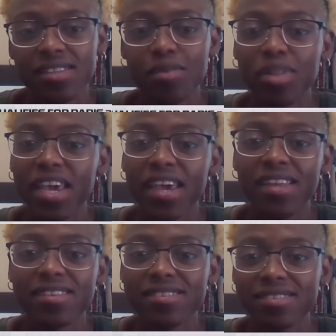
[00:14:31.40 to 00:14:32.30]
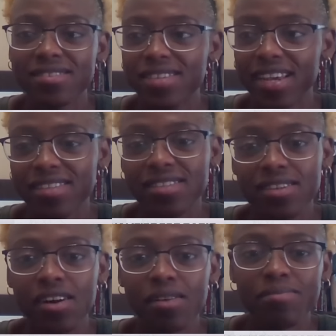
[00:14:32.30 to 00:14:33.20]
the plan that's
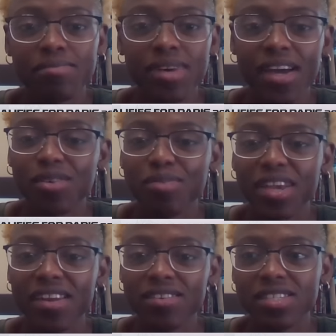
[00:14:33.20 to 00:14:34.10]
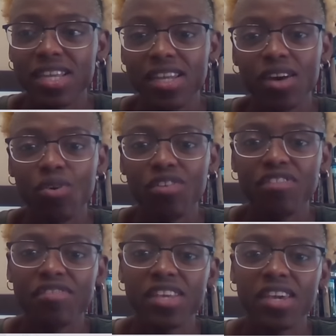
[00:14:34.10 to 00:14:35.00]
to come. I don't plan on staying at
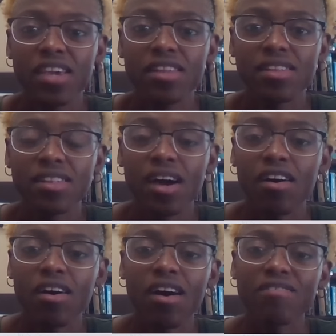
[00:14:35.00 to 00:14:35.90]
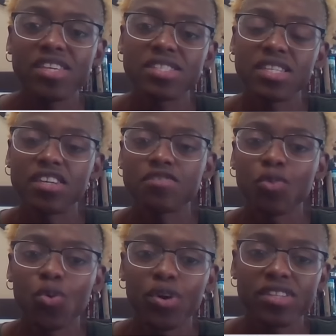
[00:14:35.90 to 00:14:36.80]
158. Uh, obviously, there's
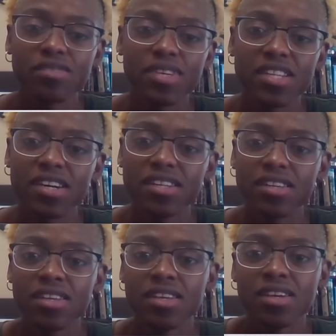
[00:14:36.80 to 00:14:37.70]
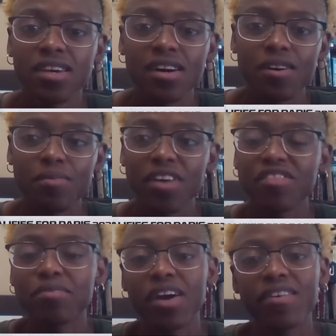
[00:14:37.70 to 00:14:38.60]
more work to be done. Um,
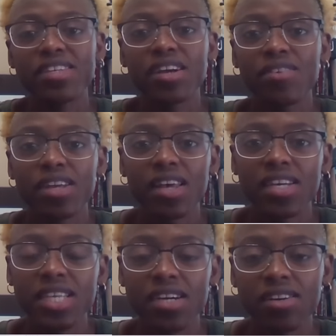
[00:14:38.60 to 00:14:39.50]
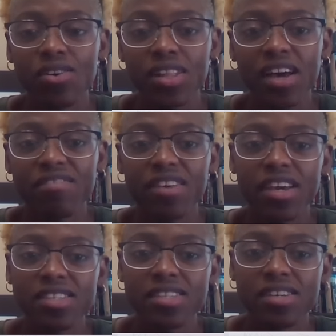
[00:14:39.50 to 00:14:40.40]
after my race, I realized I could go a lot
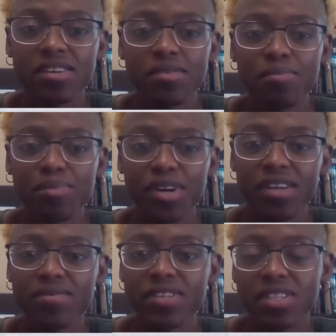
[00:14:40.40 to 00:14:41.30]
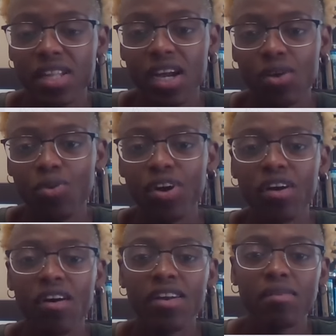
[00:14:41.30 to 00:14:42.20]
faster, but we still got to work
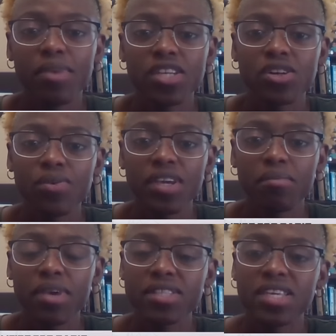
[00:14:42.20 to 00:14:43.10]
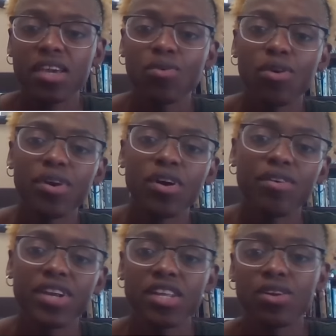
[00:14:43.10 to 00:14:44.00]
hard and make sure we can maintain what we're
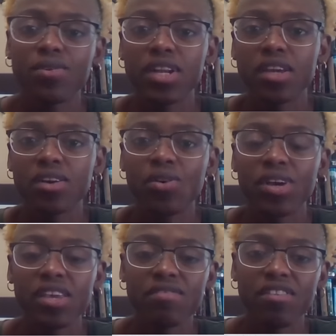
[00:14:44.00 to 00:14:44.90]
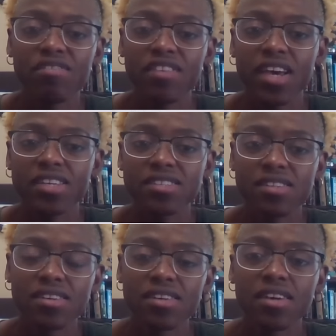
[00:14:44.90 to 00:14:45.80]
already doing and go even
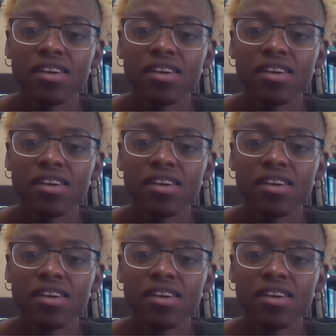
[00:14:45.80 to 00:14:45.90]
faster.